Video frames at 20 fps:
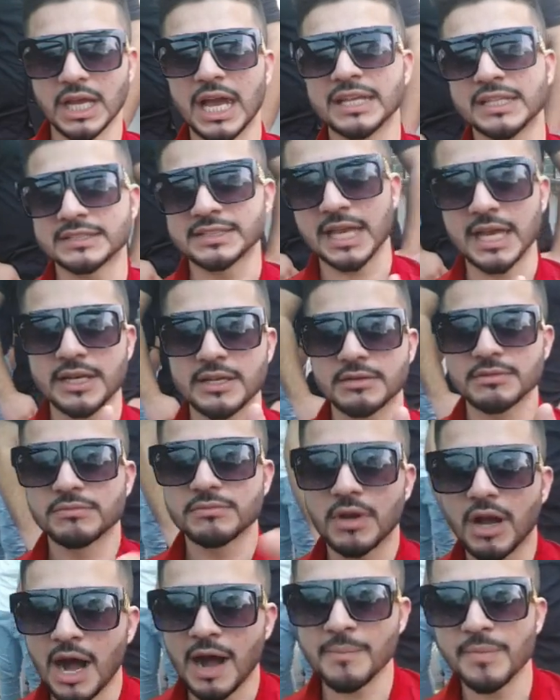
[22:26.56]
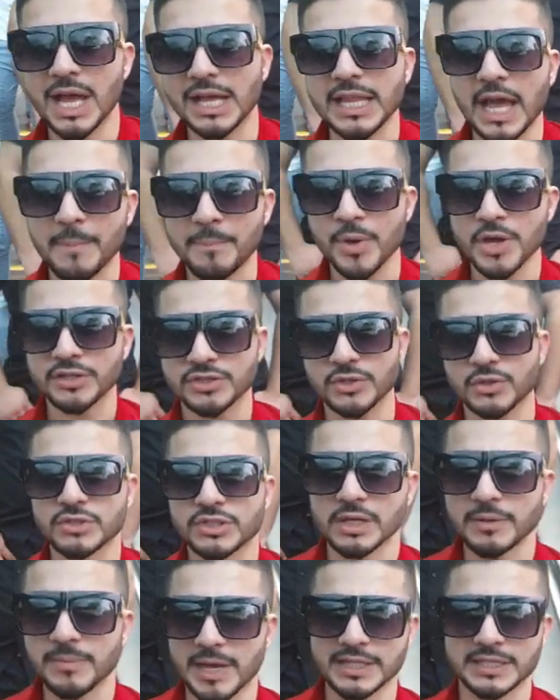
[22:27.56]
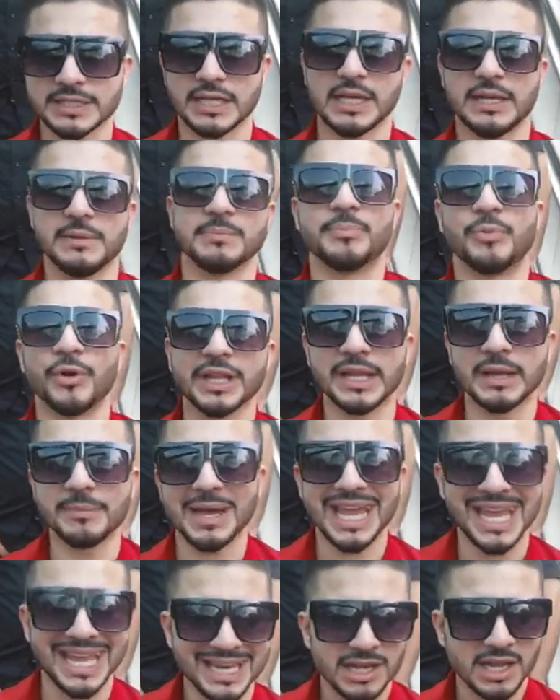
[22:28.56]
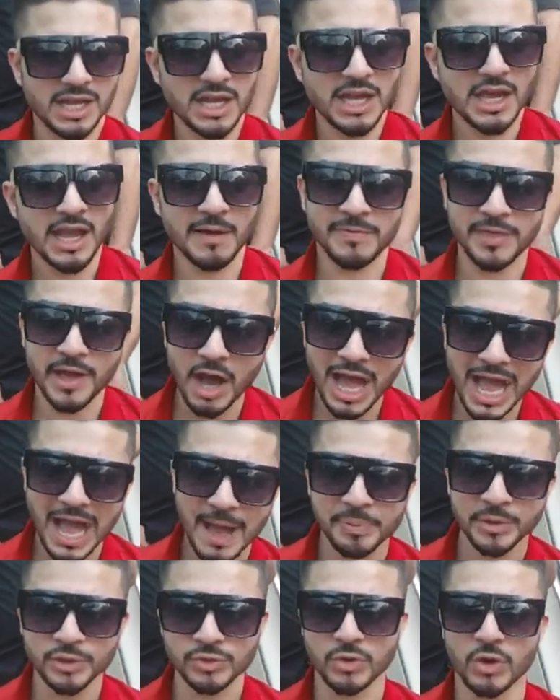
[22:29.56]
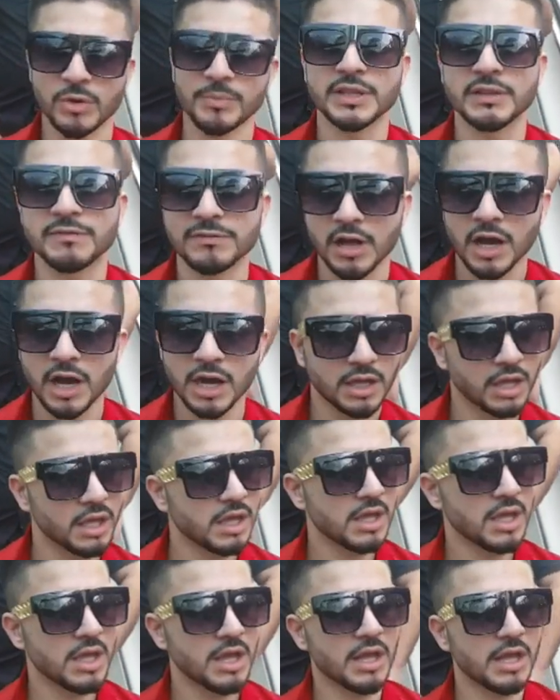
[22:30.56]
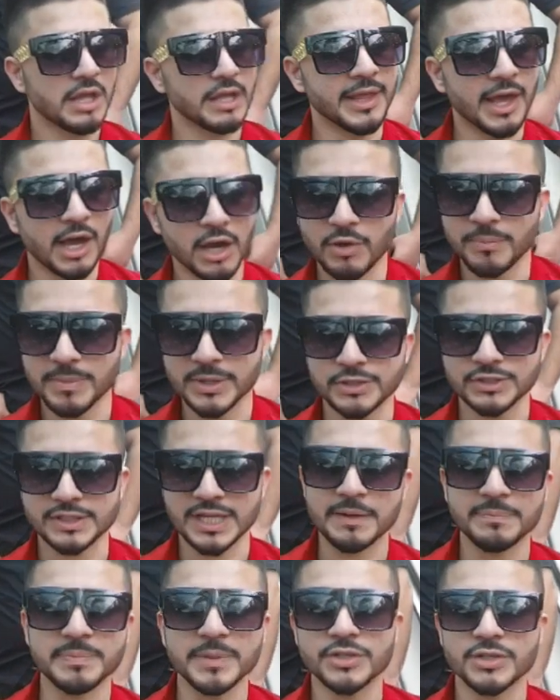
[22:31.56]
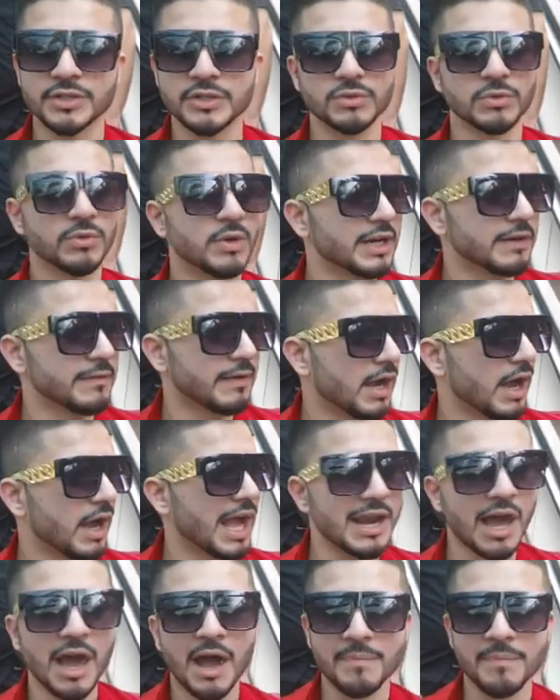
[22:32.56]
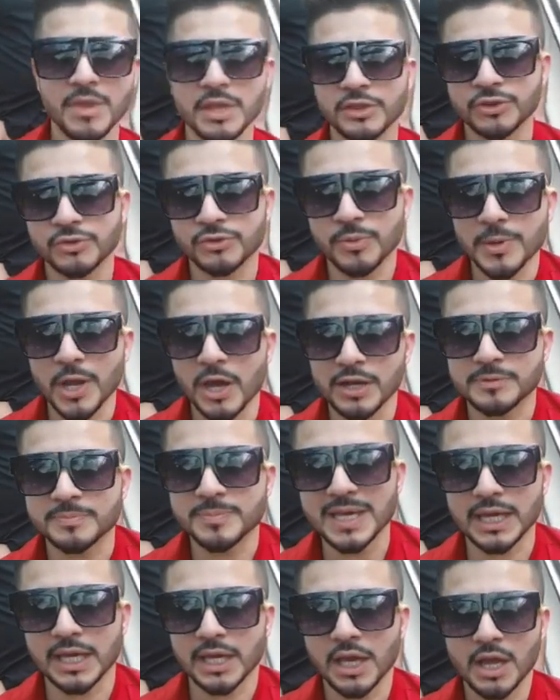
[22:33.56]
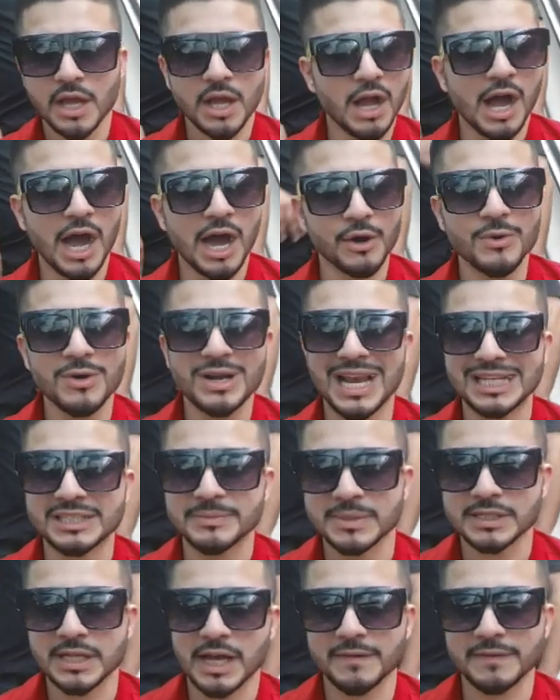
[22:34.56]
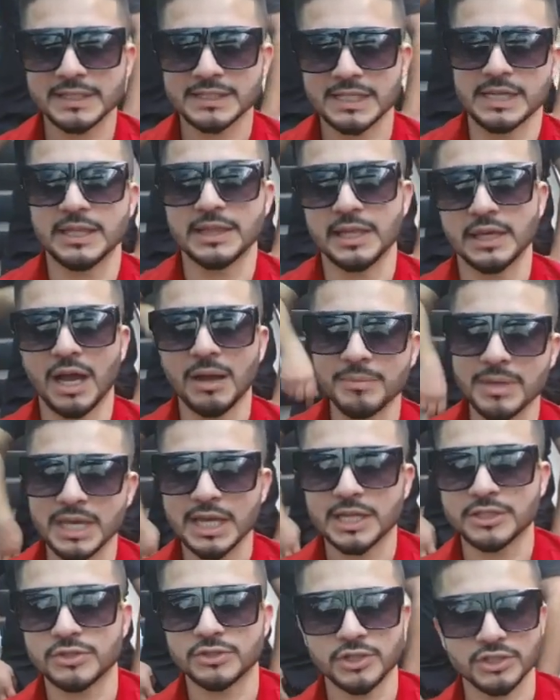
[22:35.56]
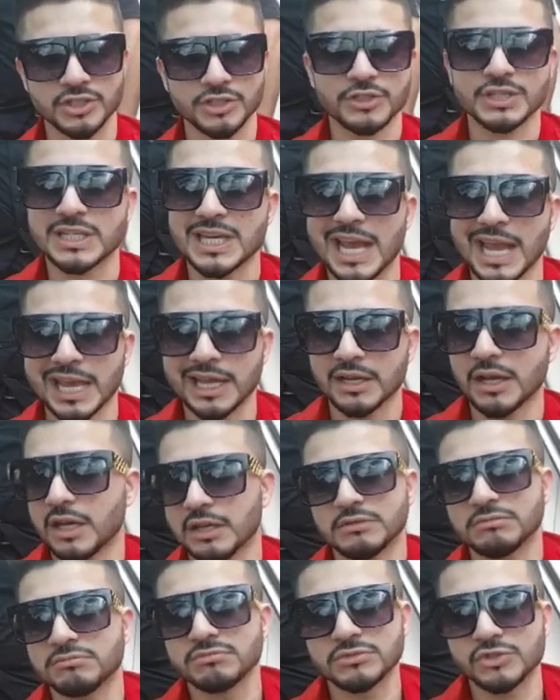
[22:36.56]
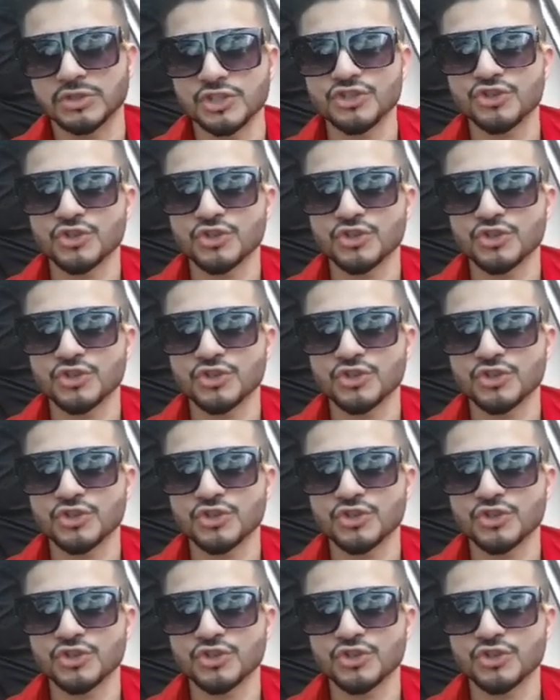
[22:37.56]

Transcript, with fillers: as I said, I'm not that person who's going to basically bring them in. If they are happy to come in the vlog, they are coming to take pictures or whatever. And I'm, to be honest, me, I don't class myself as anything. I'm here to just entertain, like, to